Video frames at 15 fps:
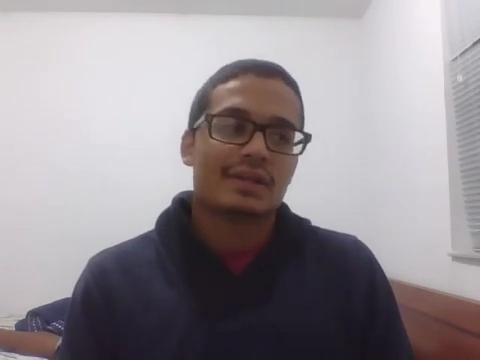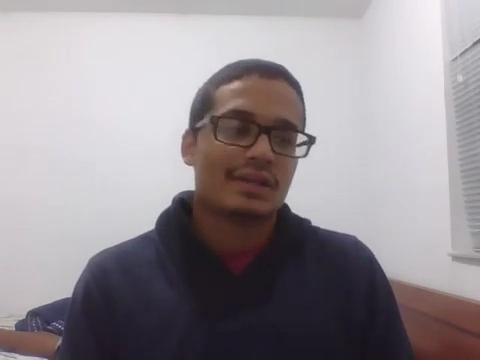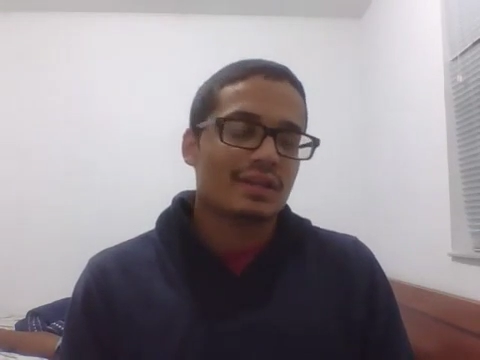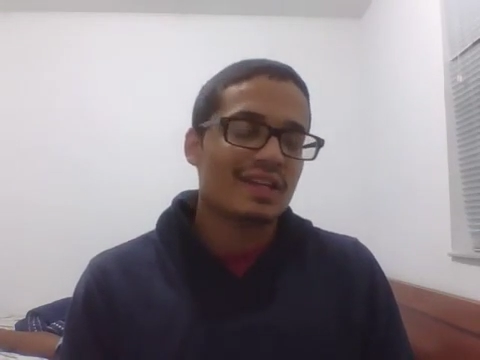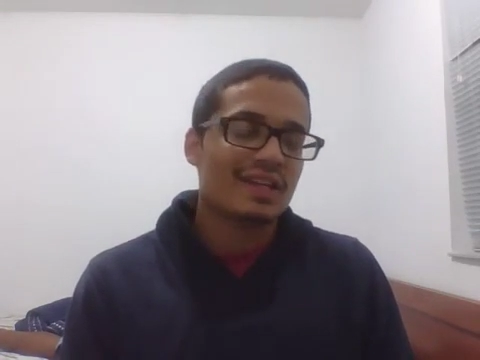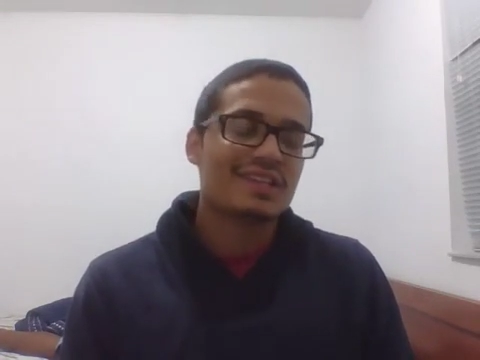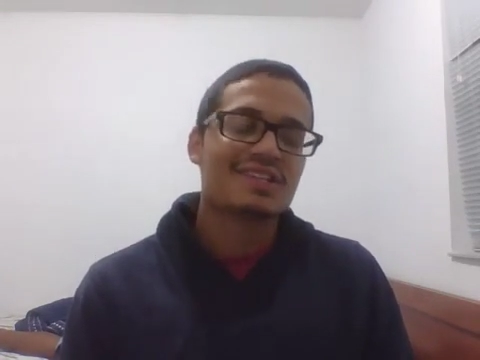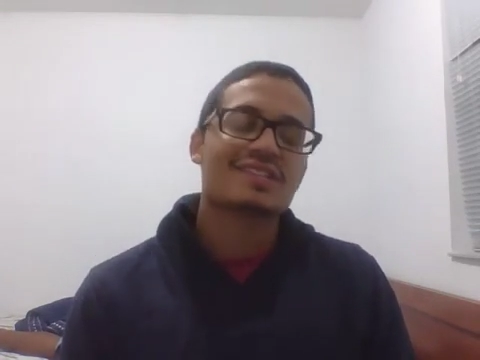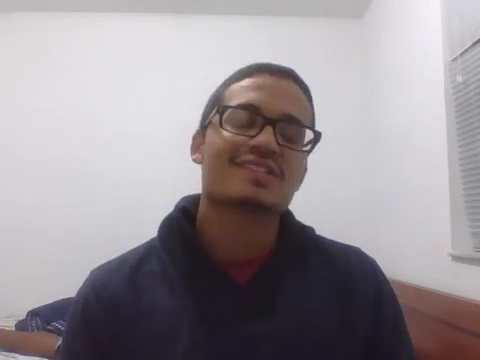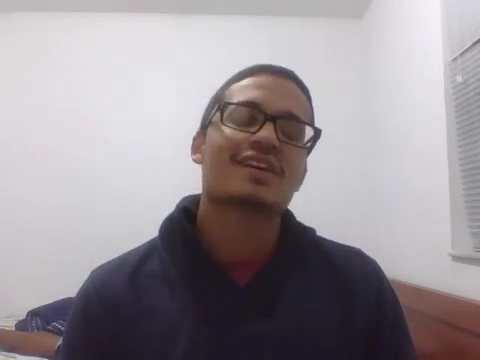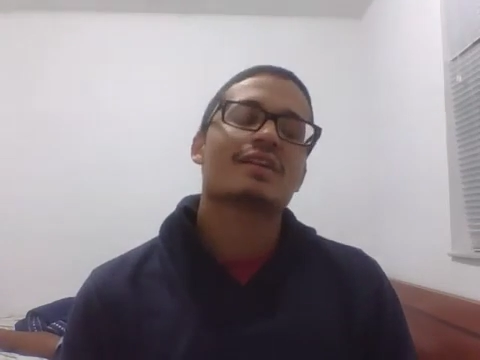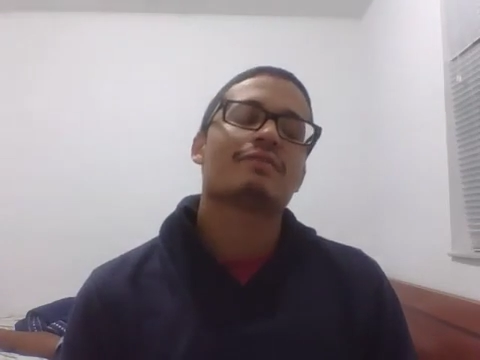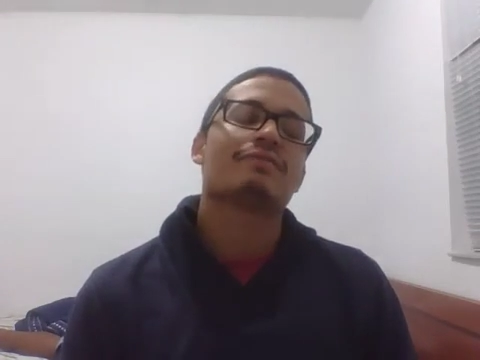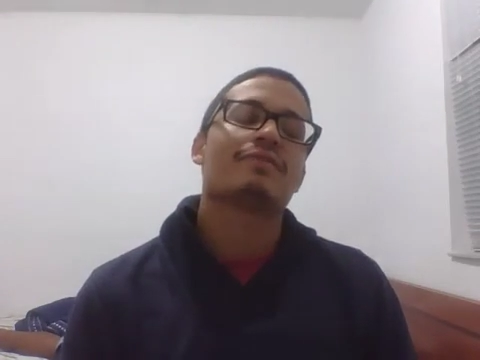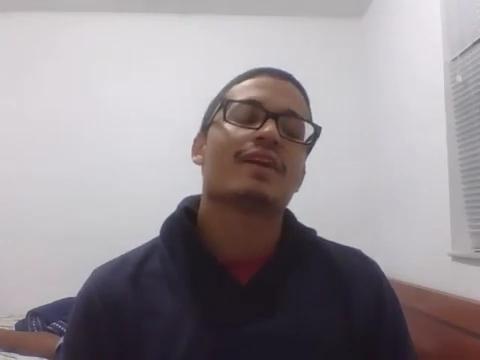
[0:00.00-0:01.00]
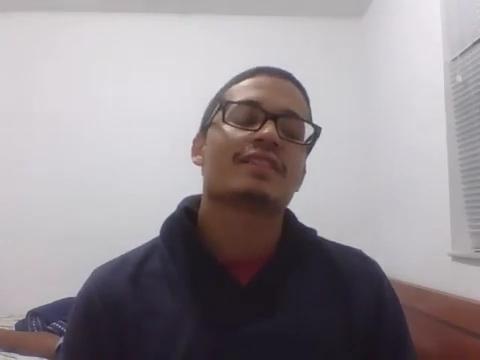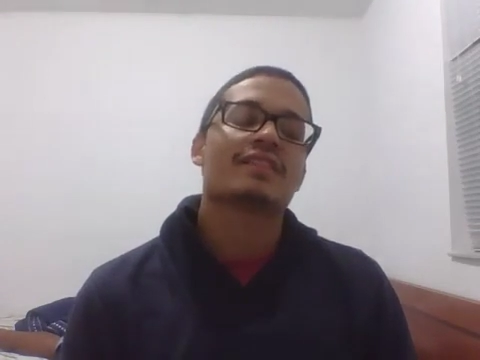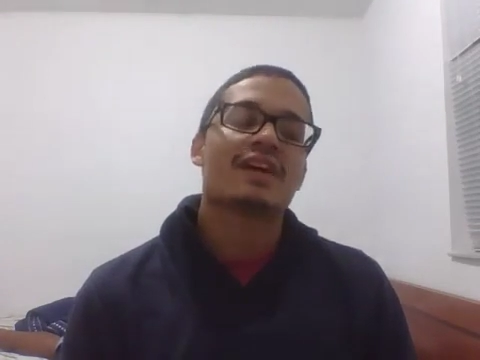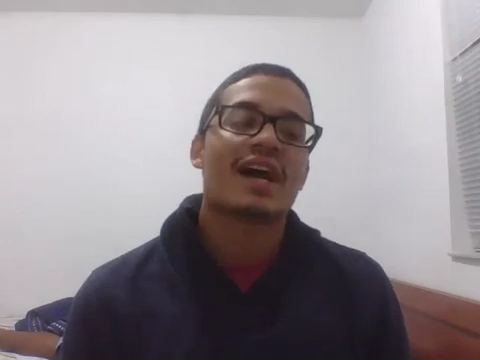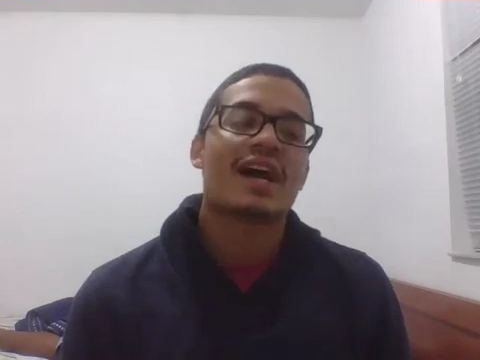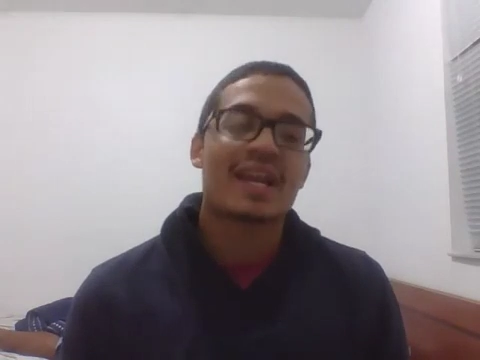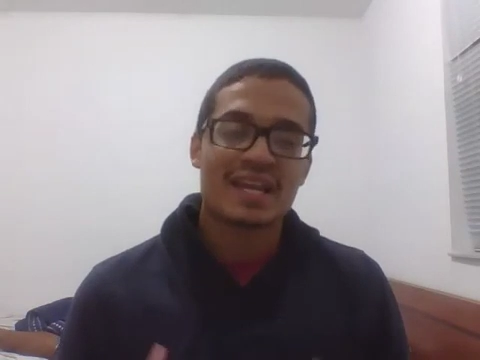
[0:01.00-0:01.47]
it's just not a fight
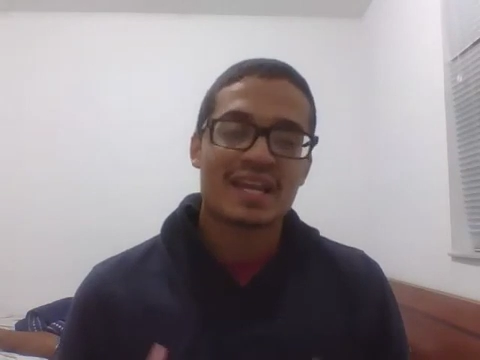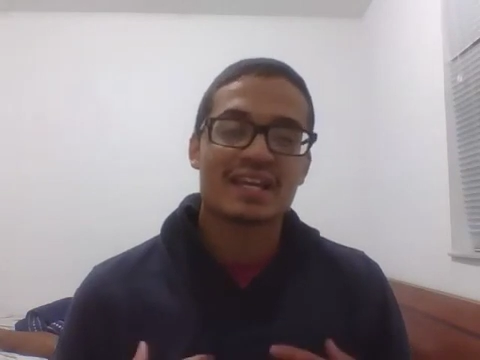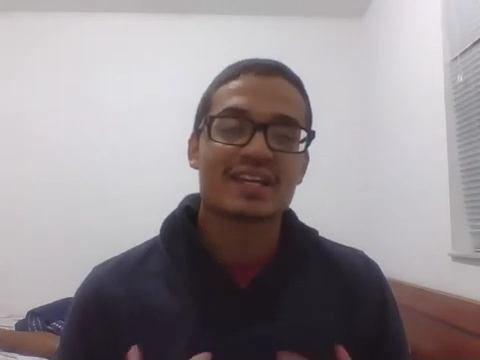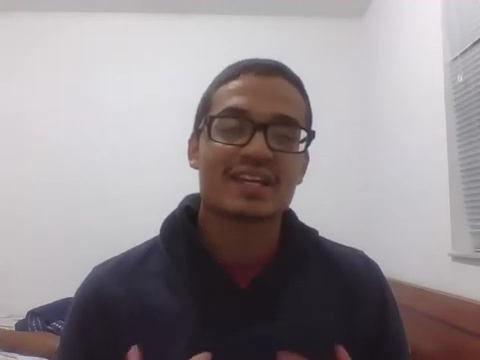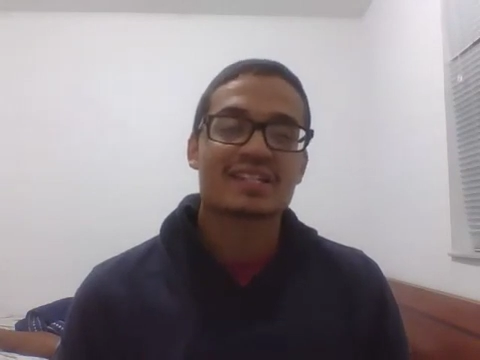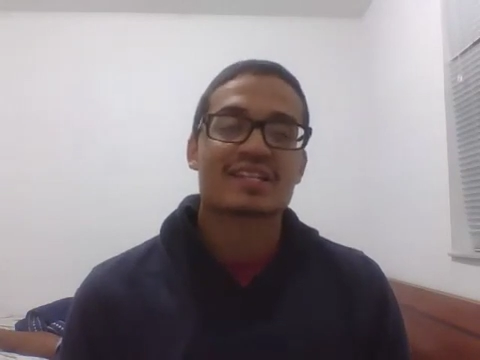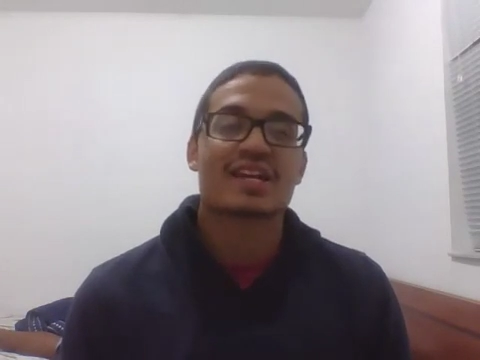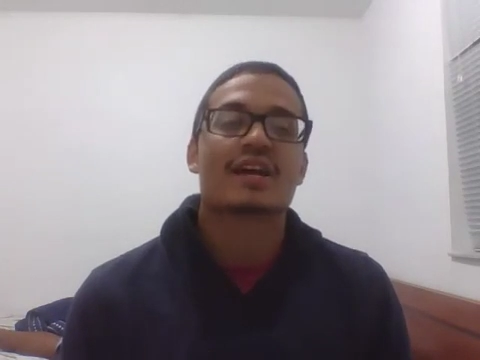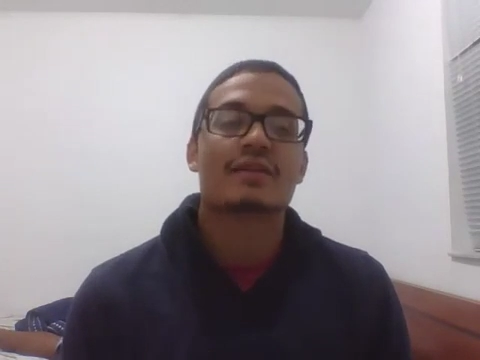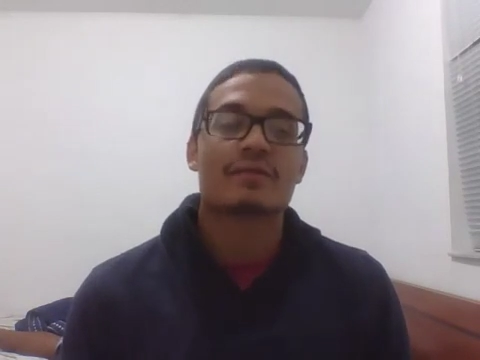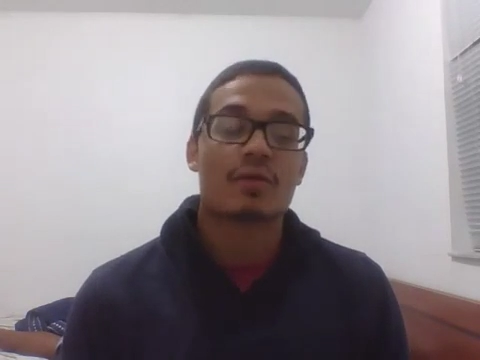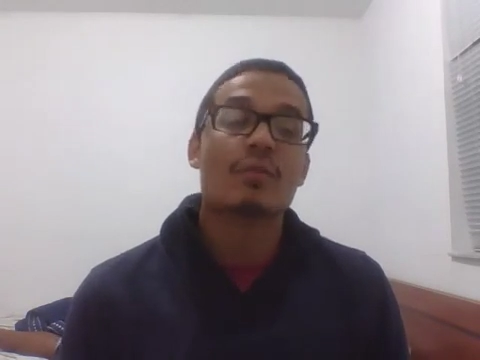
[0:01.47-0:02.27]
that I can get excited for.